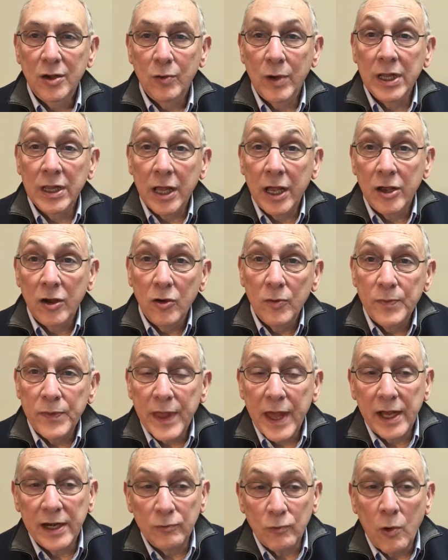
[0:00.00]
Well, I hope
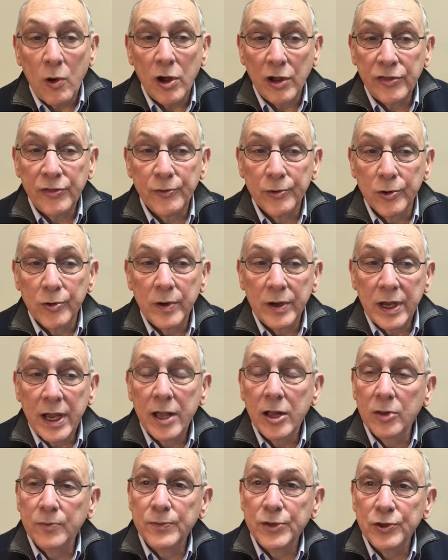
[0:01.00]
that walkthrough
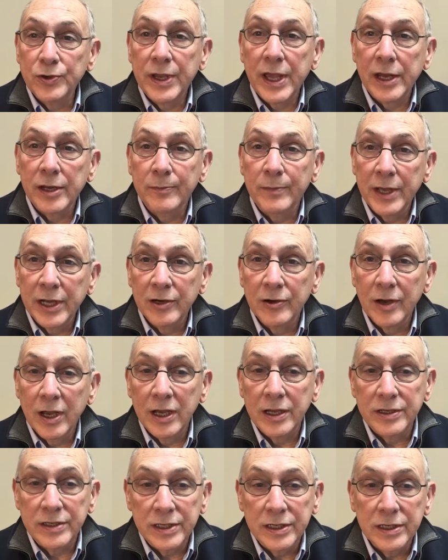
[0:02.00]
helped you get a better
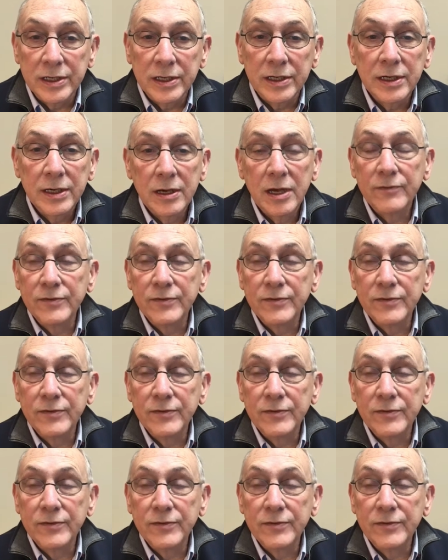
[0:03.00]
idea